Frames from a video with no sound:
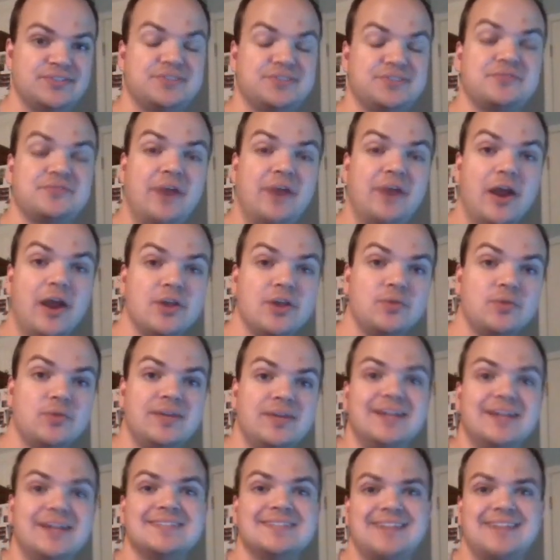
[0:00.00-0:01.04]
It's a very
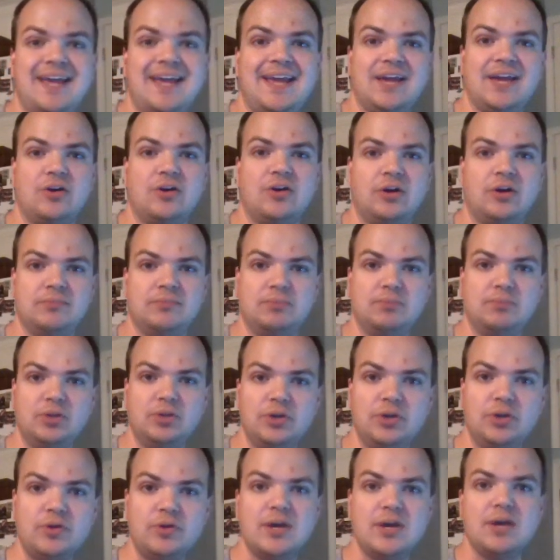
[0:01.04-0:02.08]
unique take on
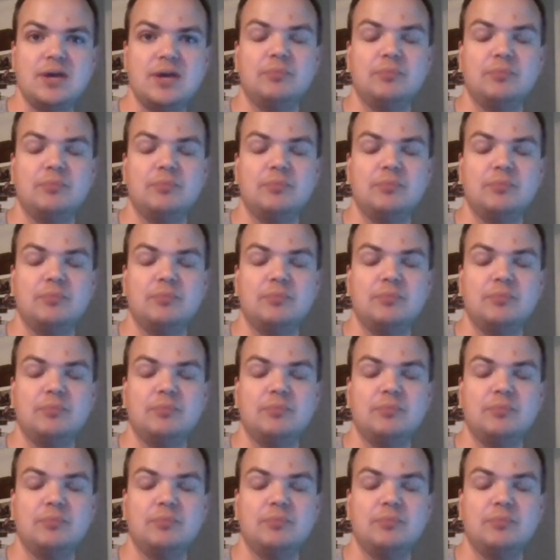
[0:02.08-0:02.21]
Blue.